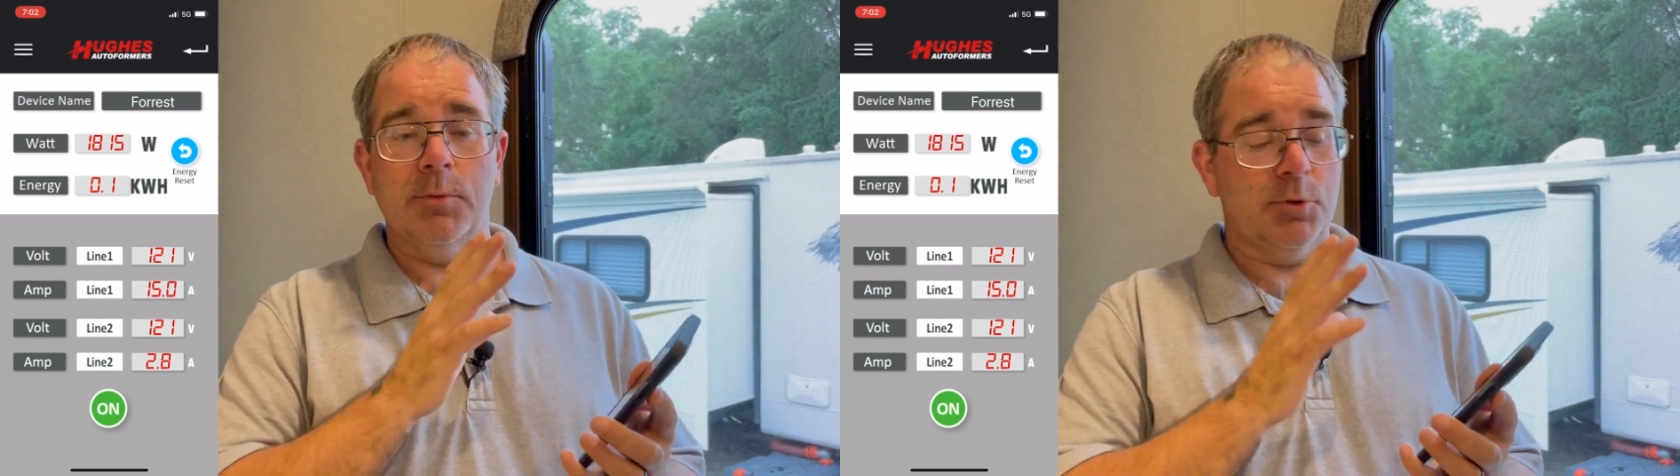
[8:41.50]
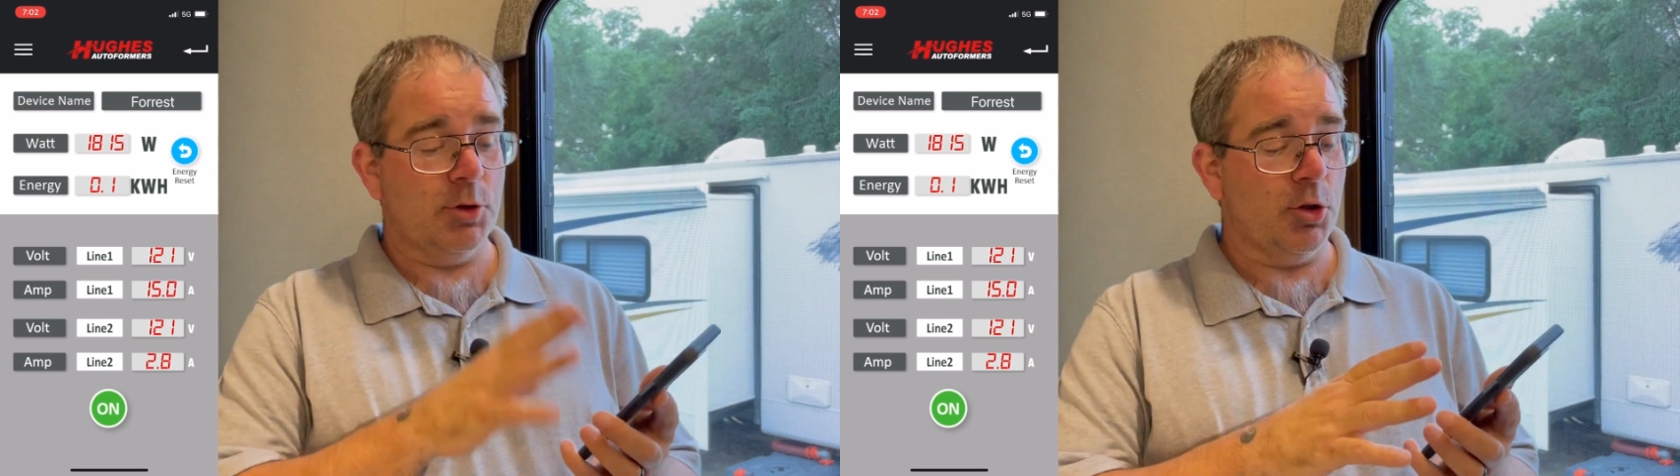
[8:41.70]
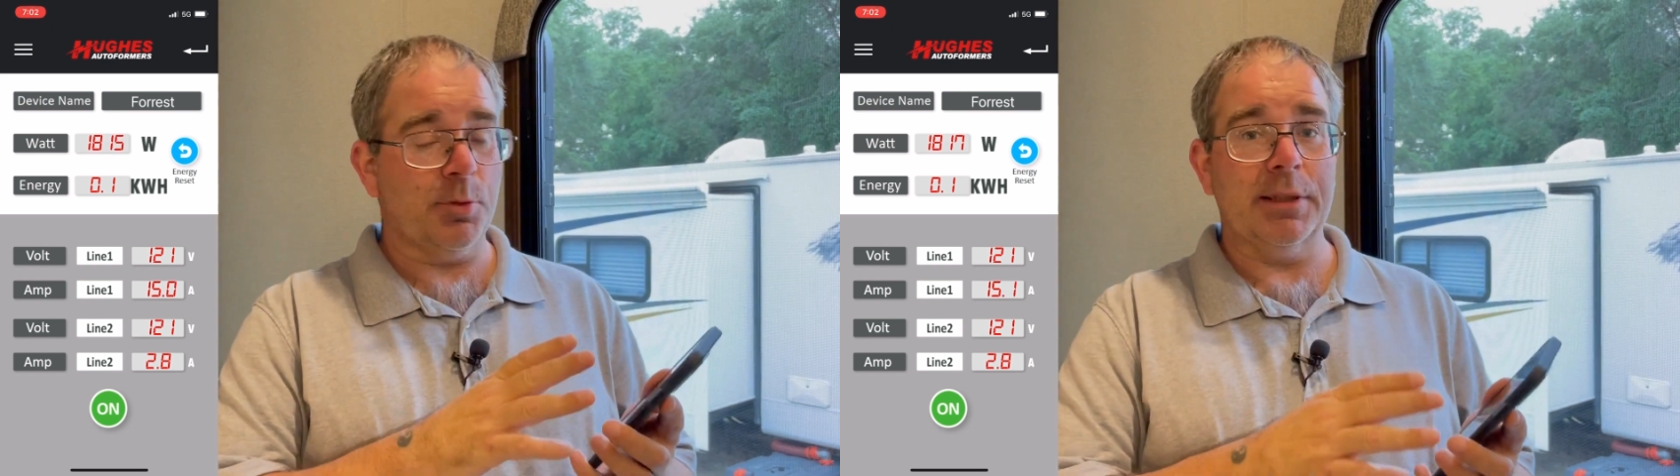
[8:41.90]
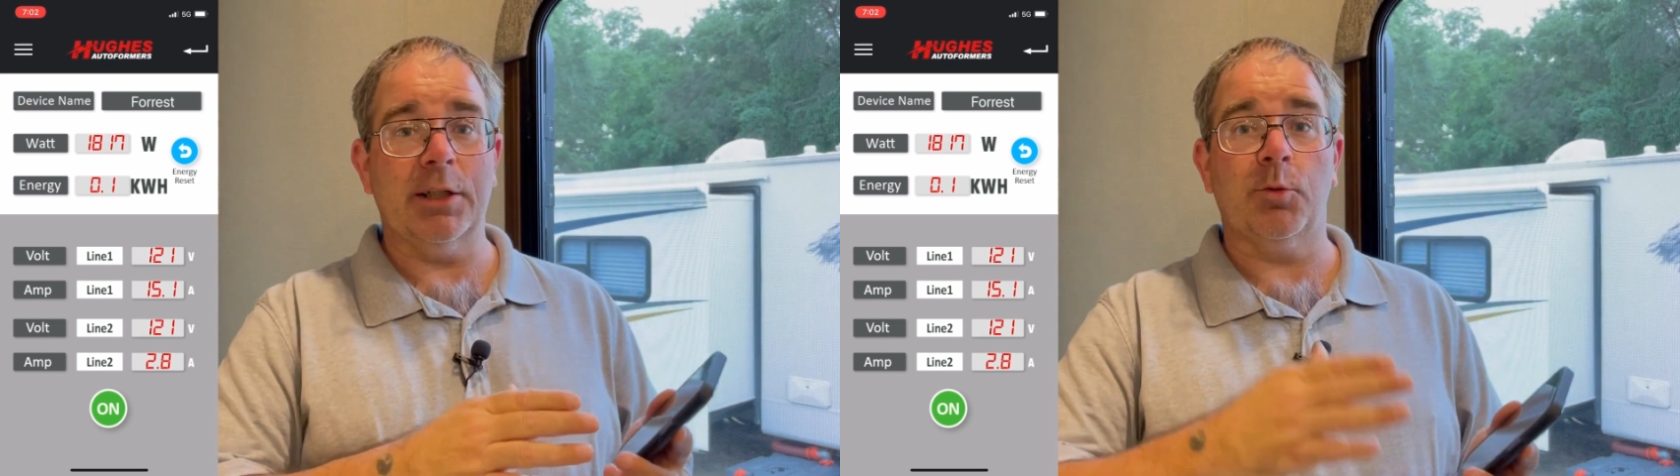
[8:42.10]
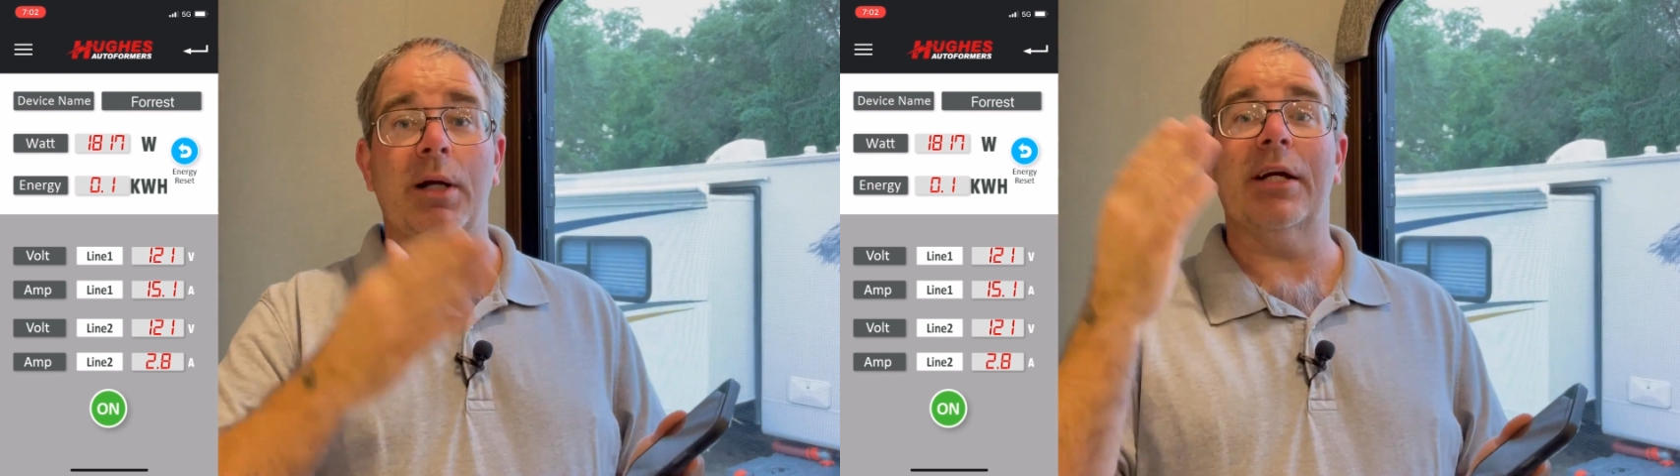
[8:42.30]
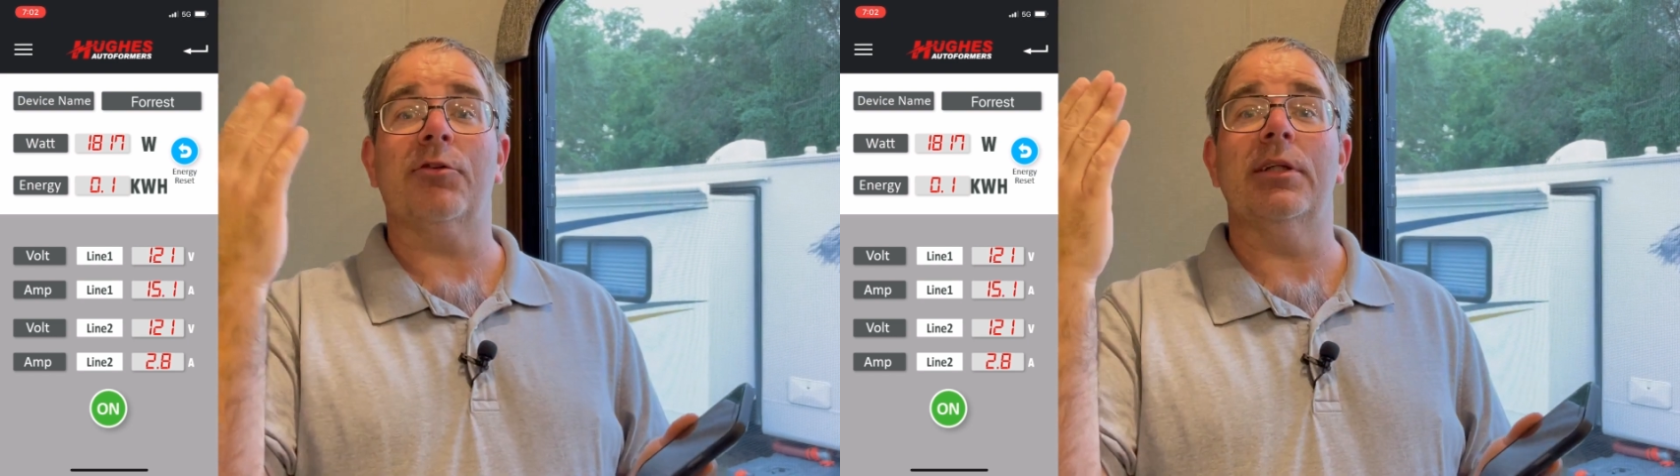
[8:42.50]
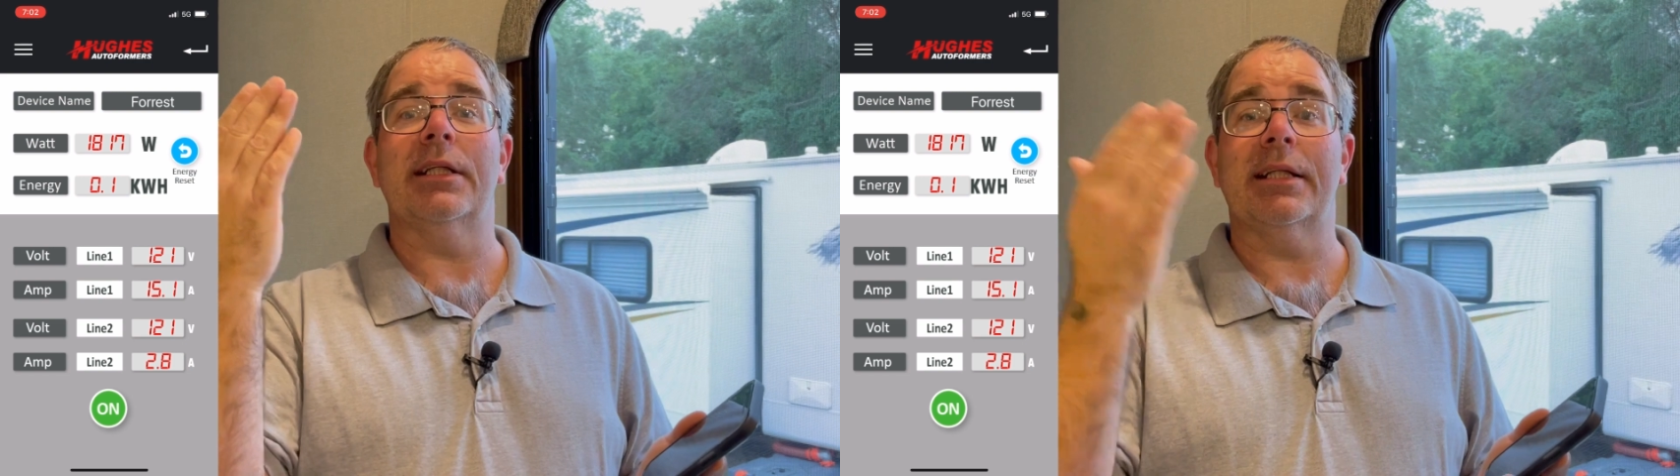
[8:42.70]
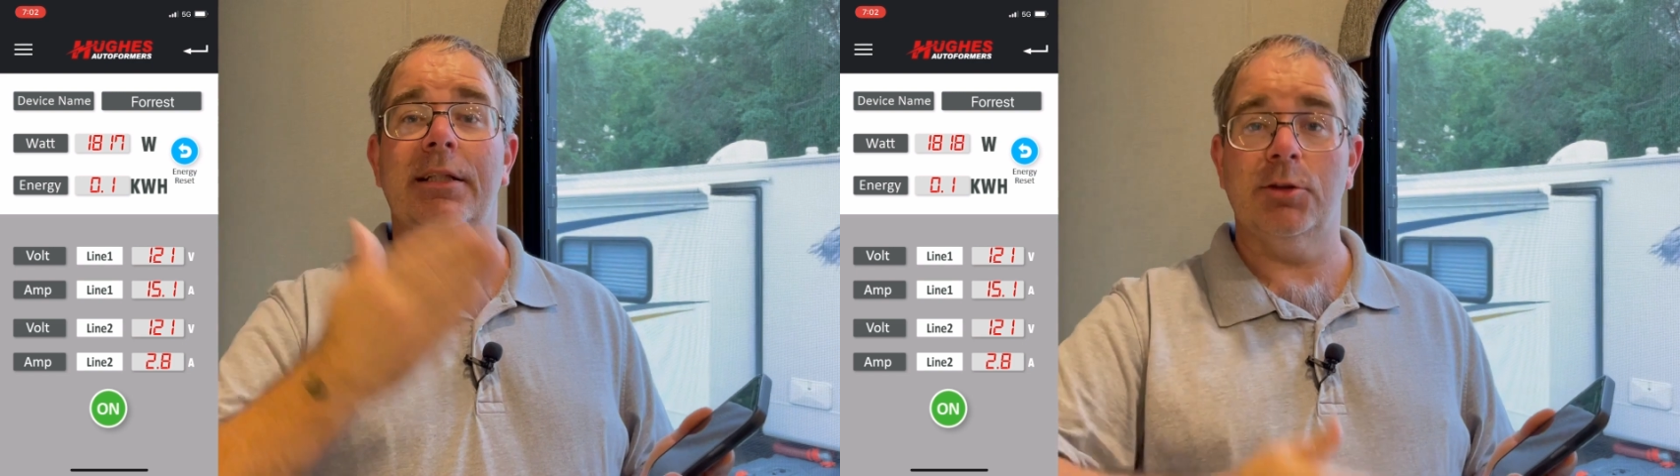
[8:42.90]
Surge Protect will actually